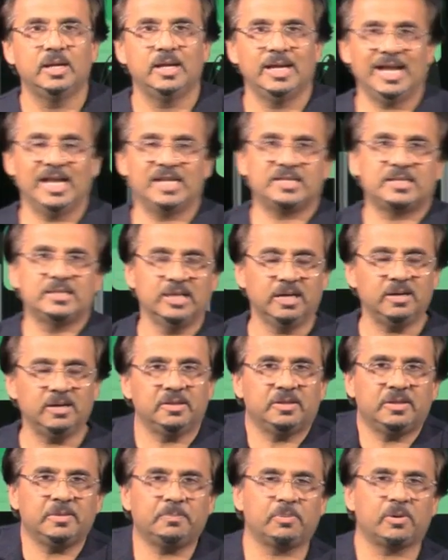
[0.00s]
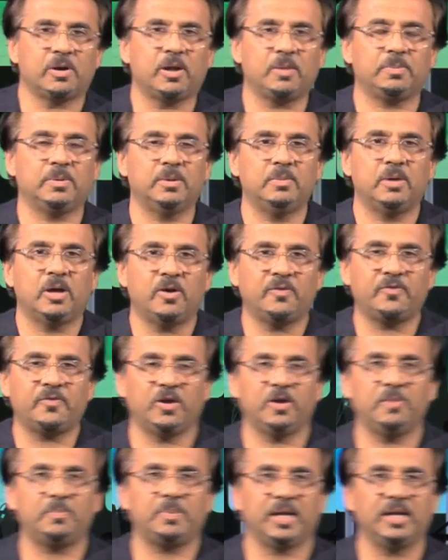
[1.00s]
It's not the problem of
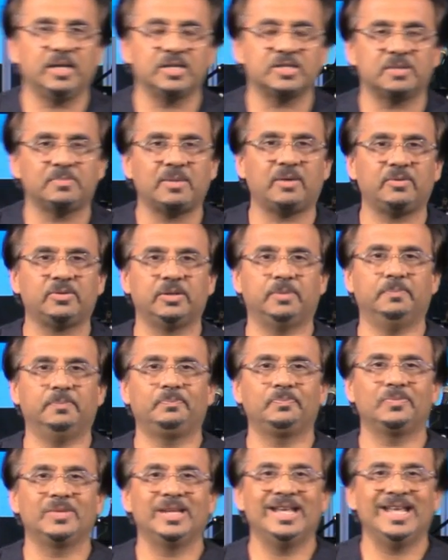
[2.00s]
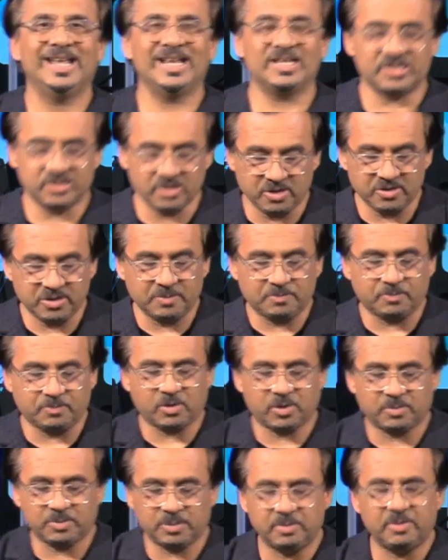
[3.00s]
her being a Samaritan. It's not the
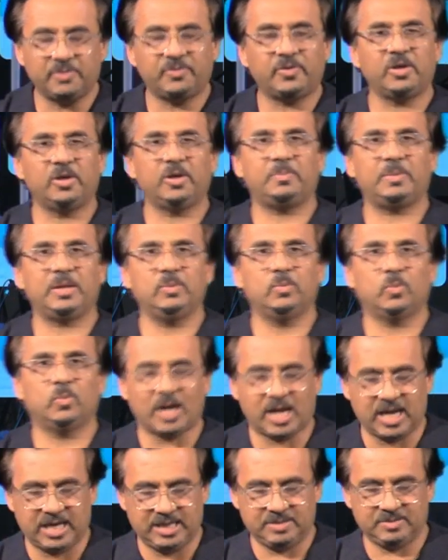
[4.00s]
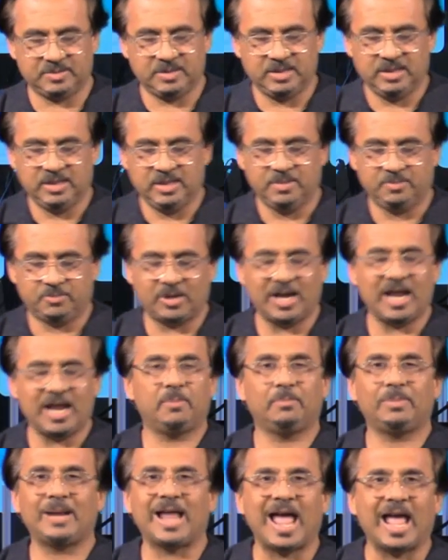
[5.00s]
problem of her being white,
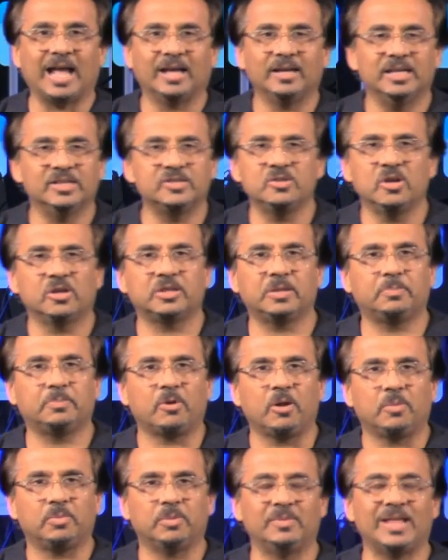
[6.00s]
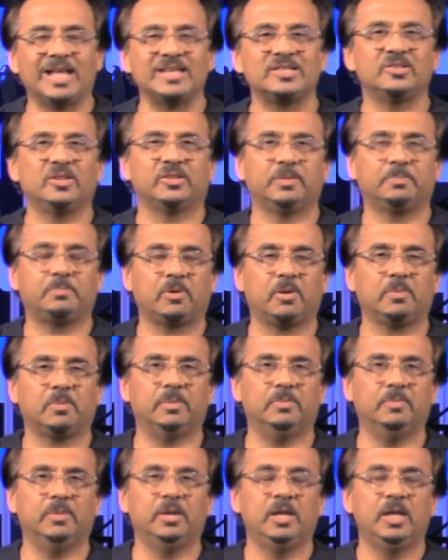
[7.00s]
brown, black. It's not the problem. That's not the
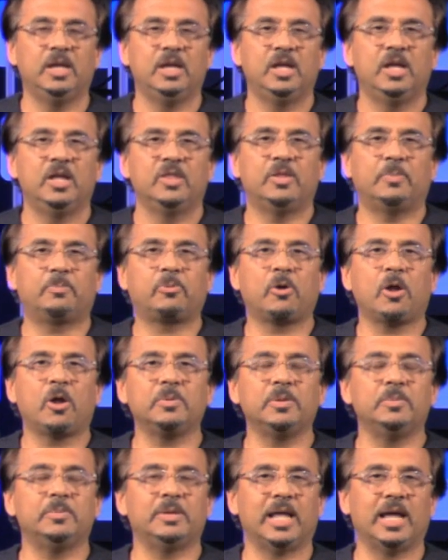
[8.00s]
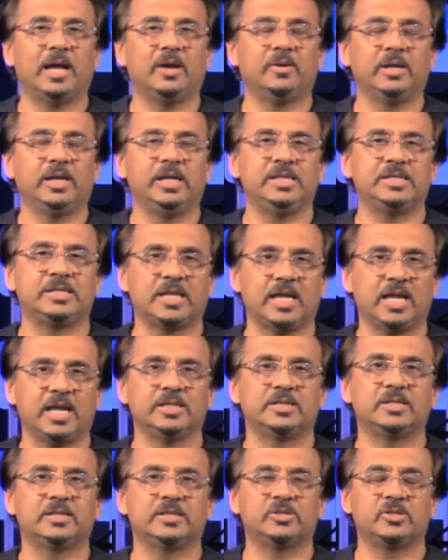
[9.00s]
problem. The problem now, he
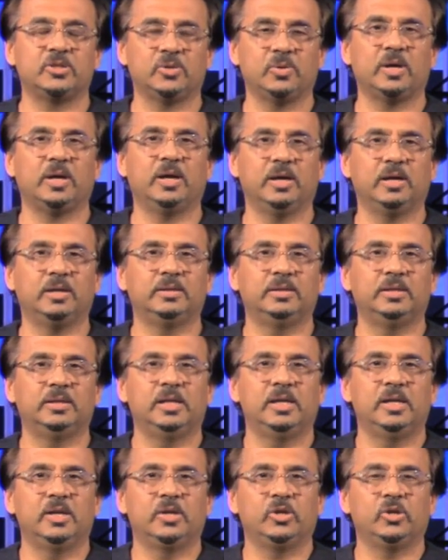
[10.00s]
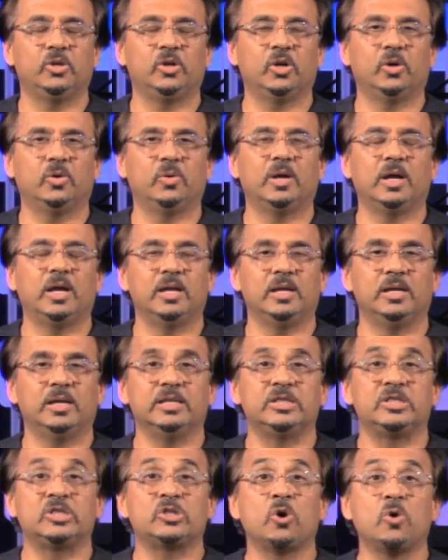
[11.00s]
says to her, you know,
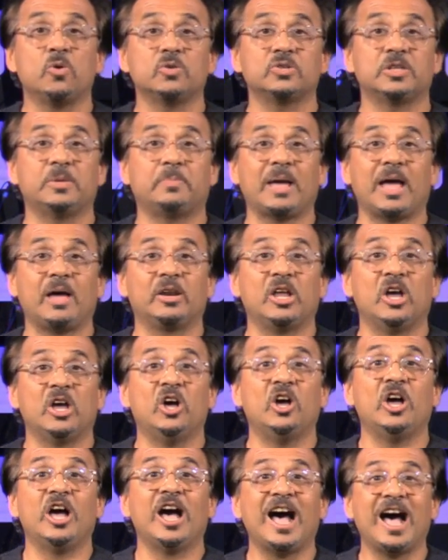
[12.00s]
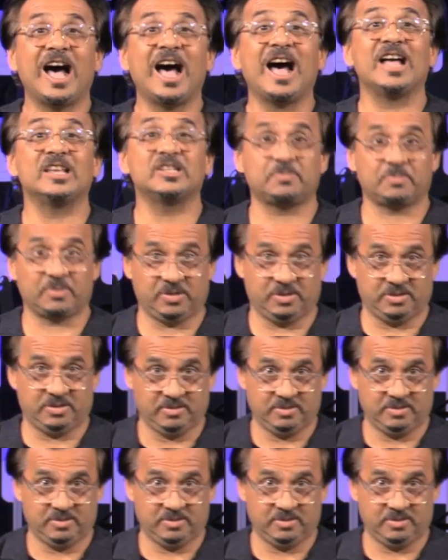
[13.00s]
talks about her husband.